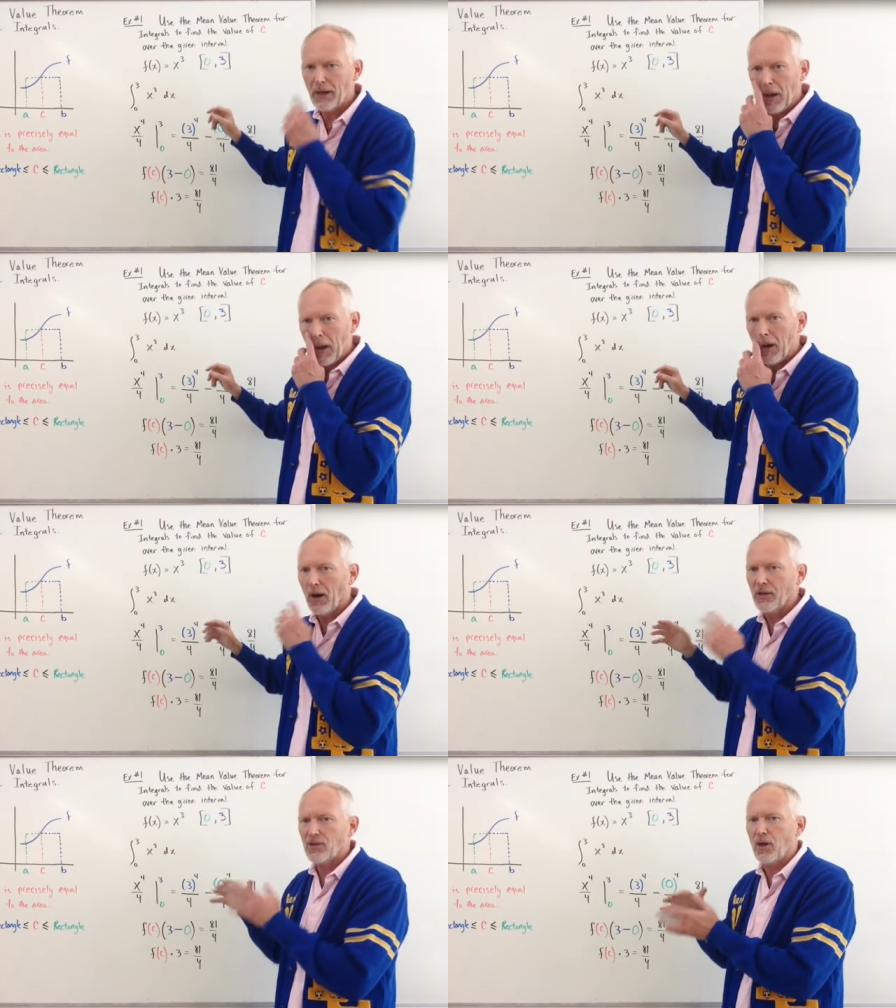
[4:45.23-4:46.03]
All
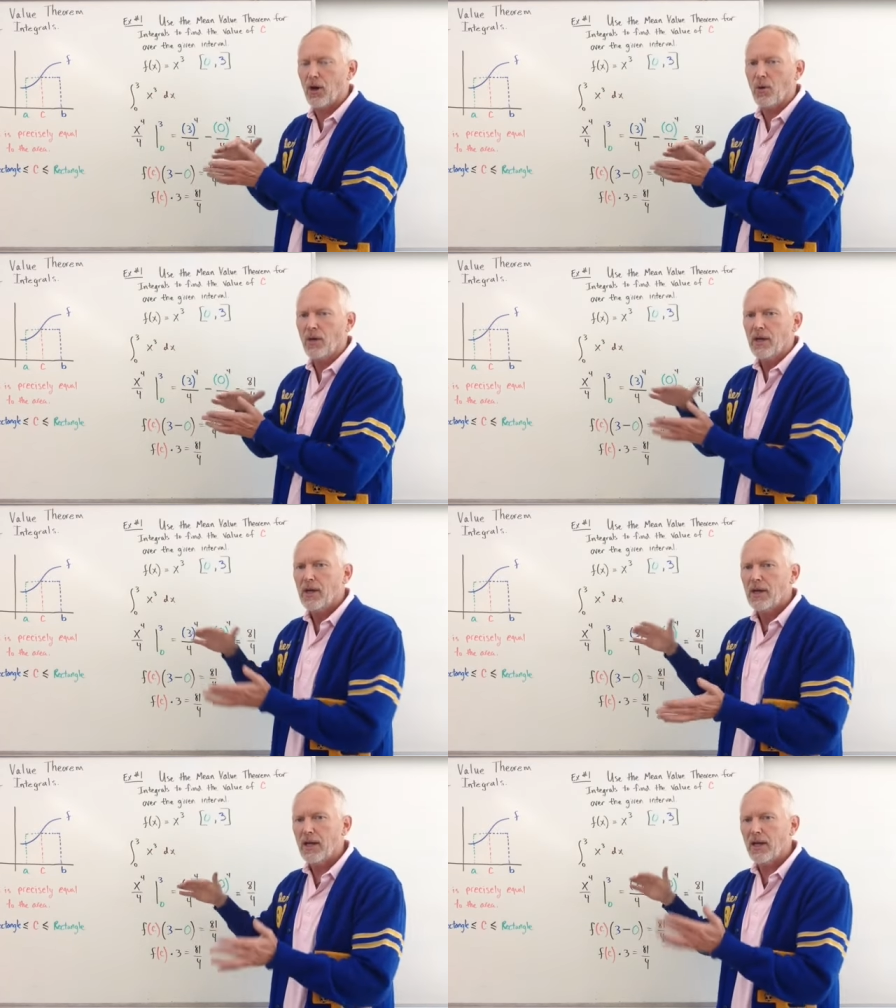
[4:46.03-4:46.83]
right, so
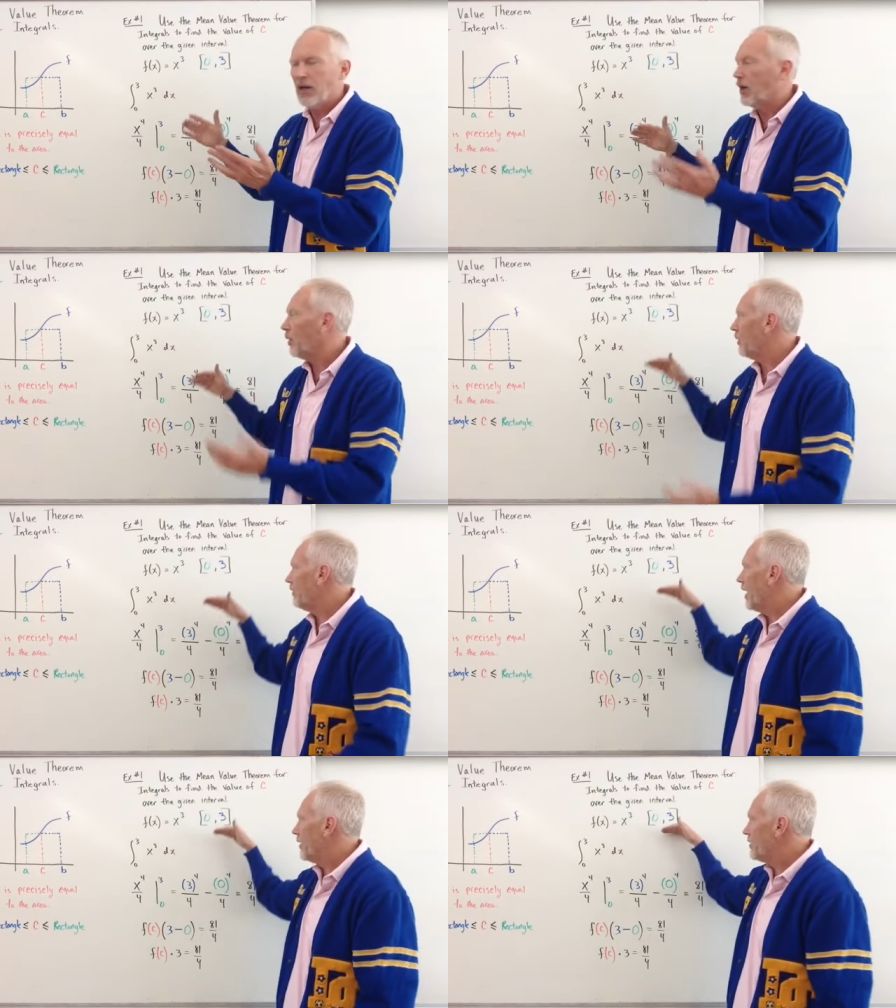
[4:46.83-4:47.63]
in here
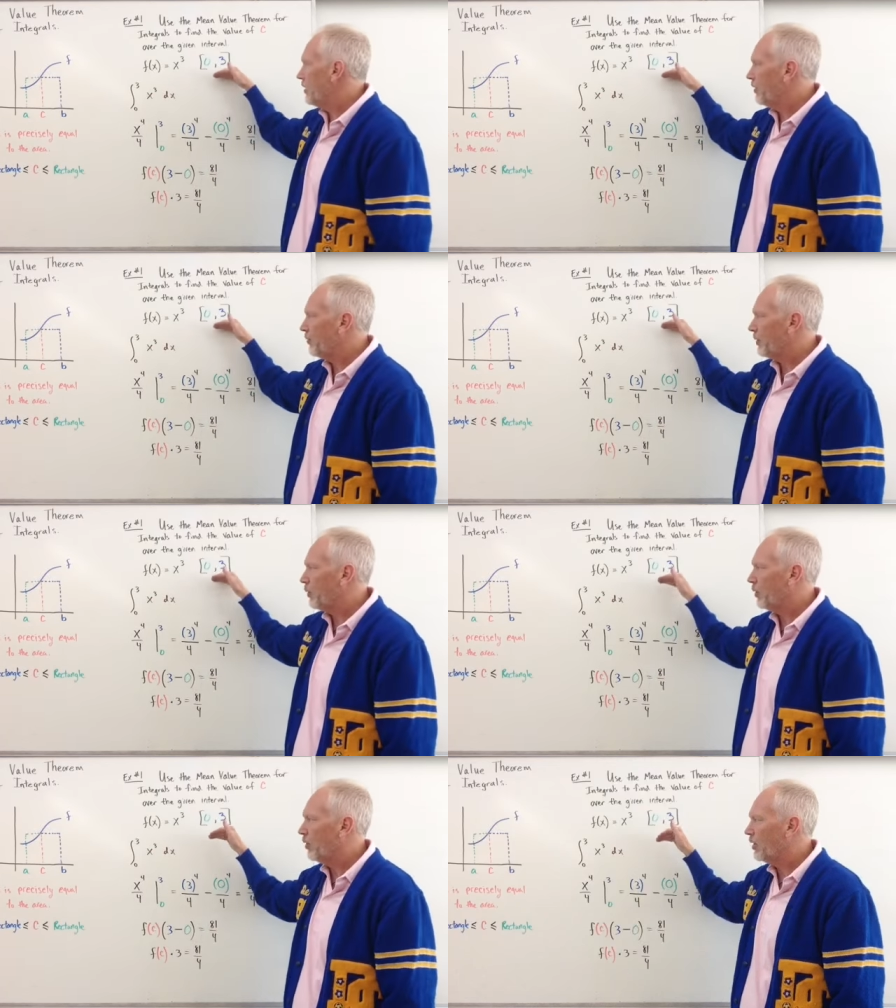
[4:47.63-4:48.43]
we've got 0 to
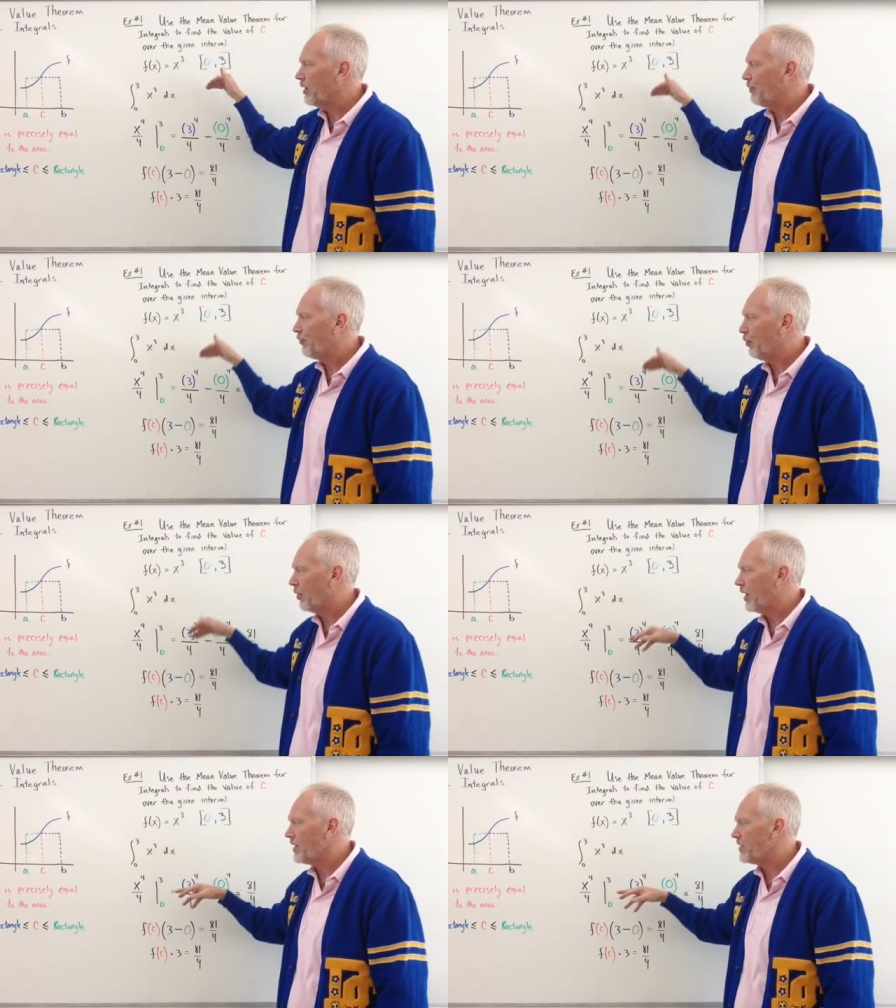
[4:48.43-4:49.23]
3. We're looking
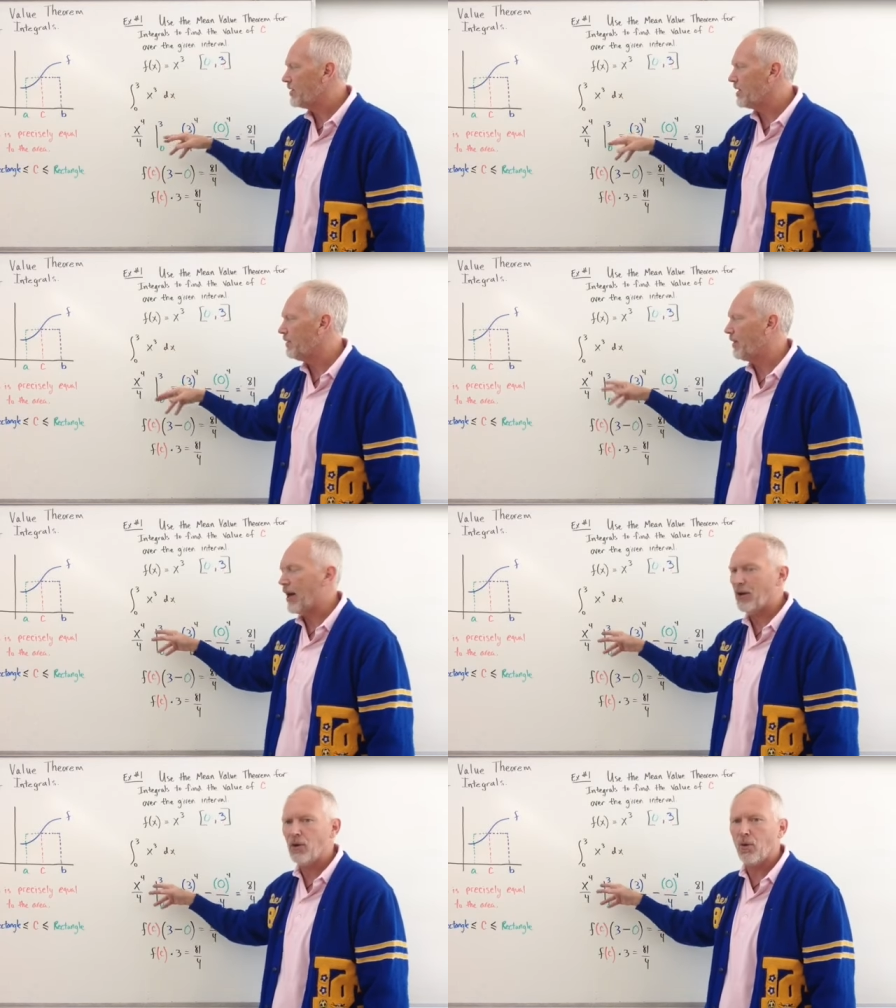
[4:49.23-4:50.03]
for a c
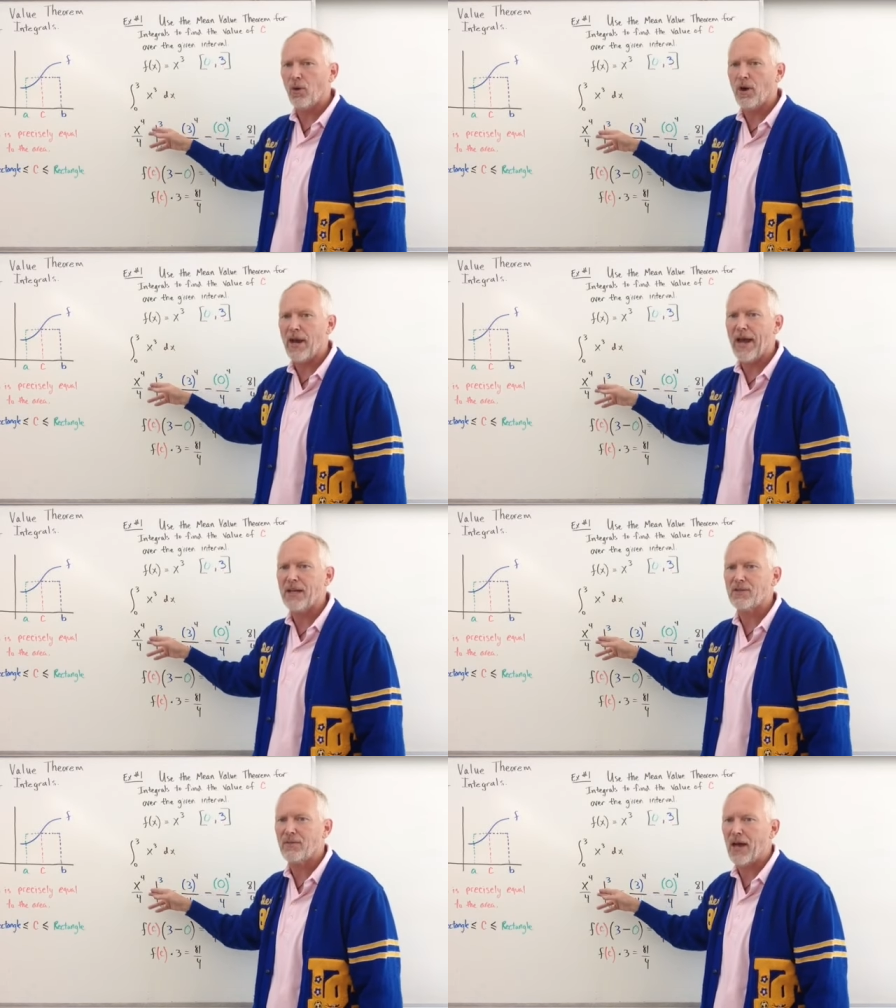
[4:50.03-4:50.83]
value or an
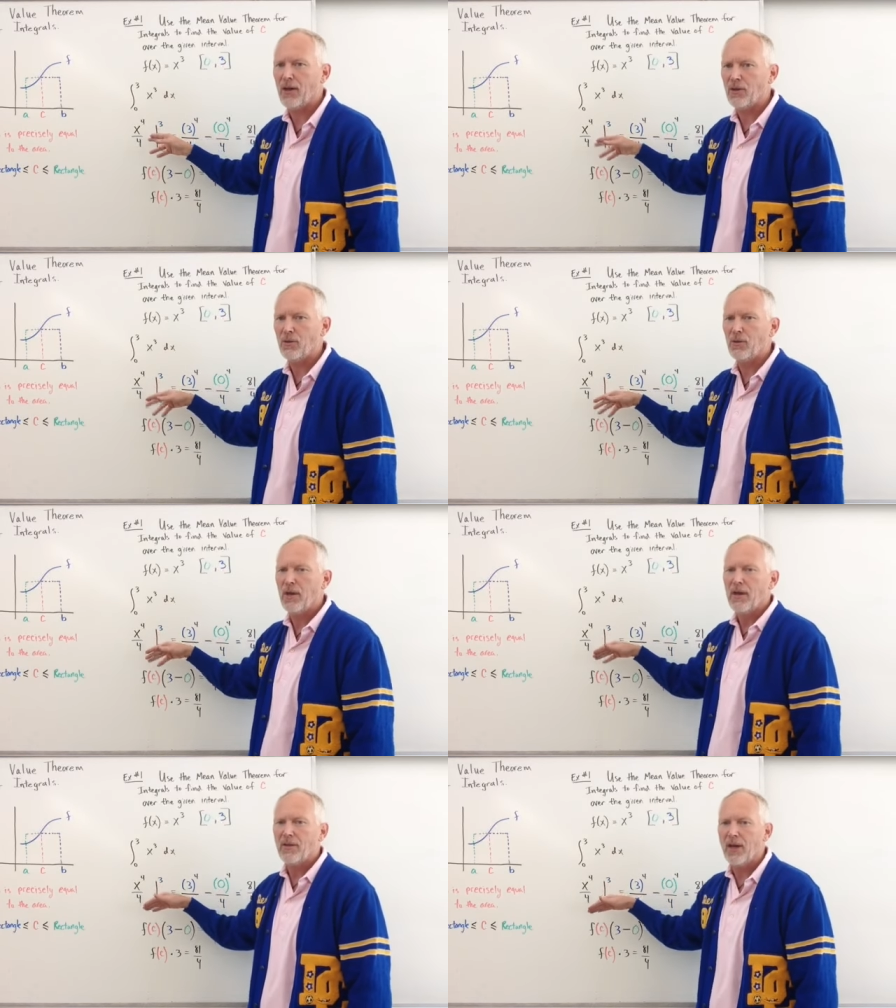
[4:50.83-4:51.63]
x value
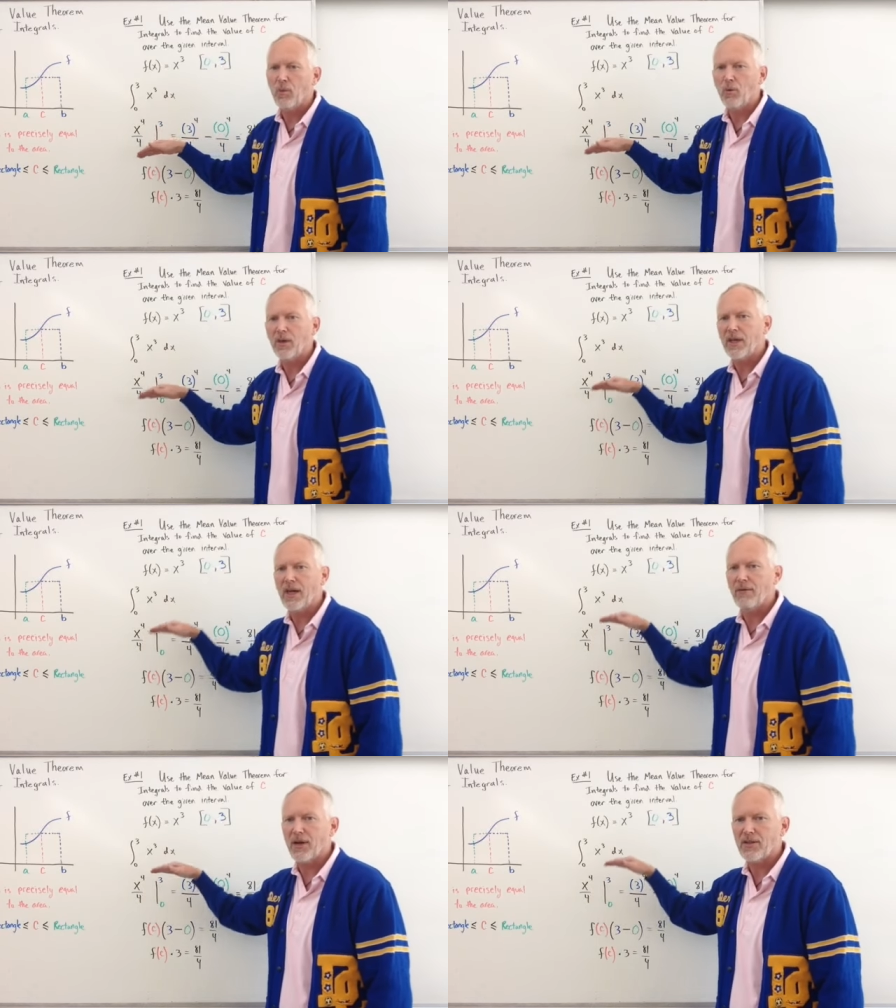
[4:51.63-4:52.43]
that will
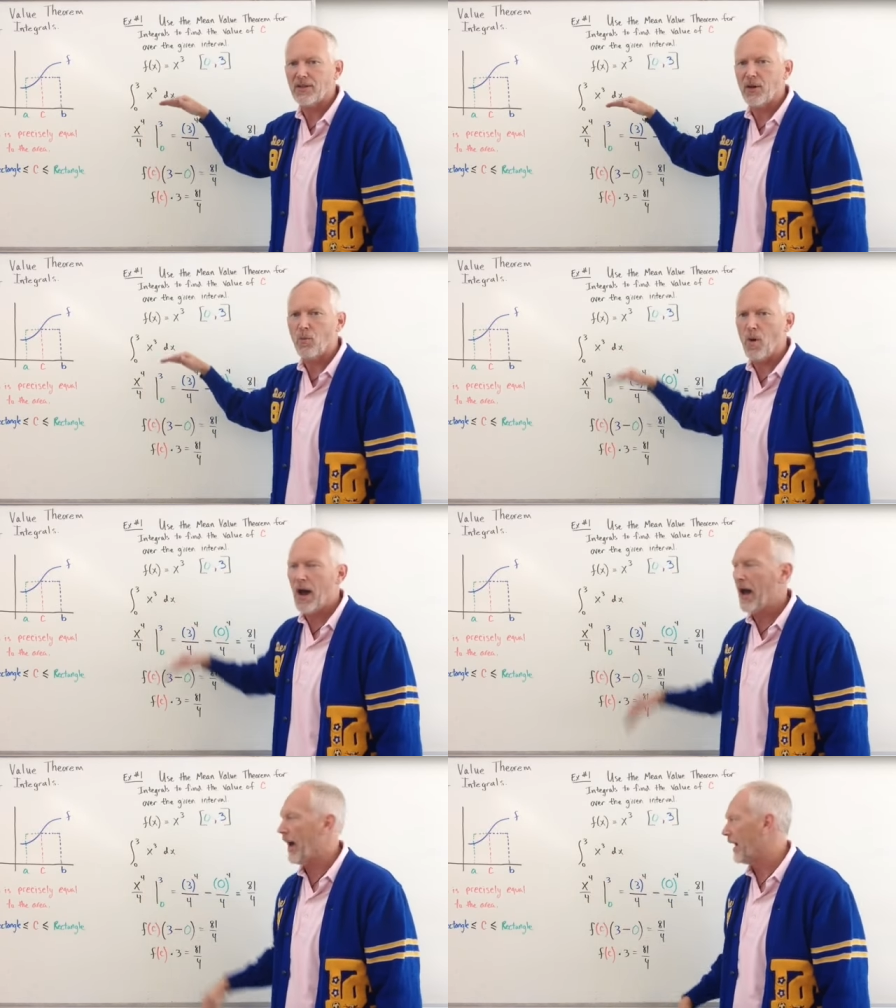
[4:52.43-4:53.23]
give us the
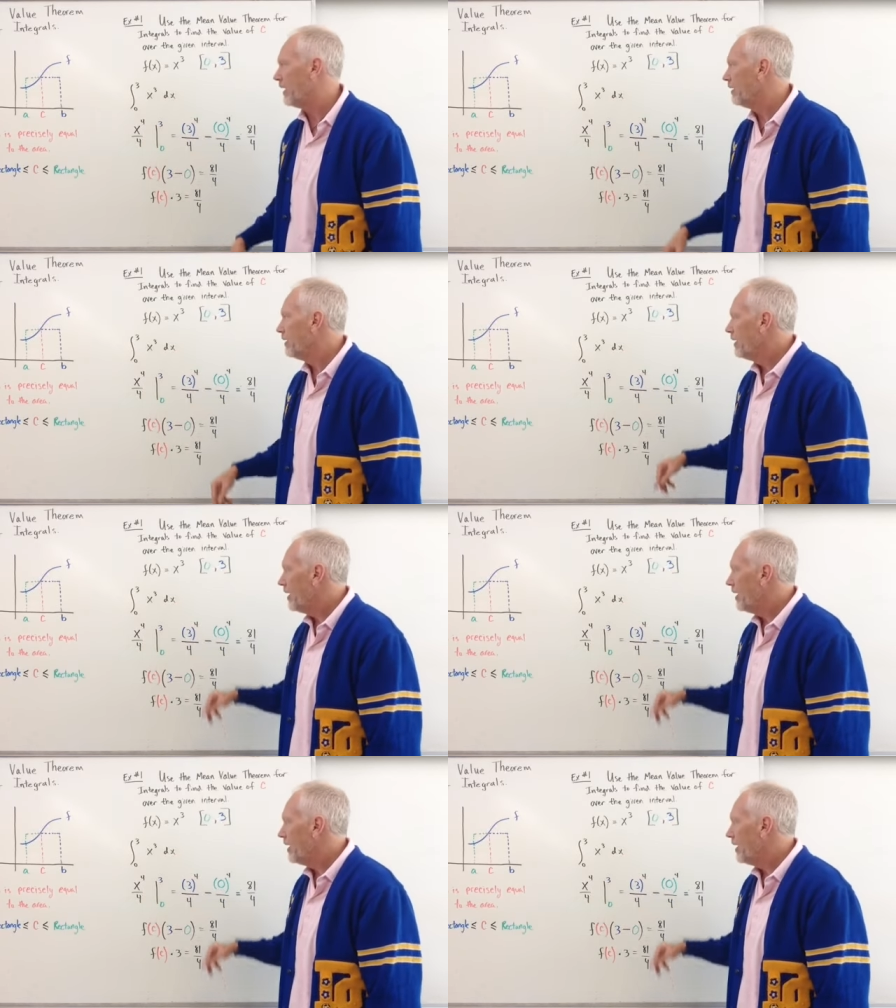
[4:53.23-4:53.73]
y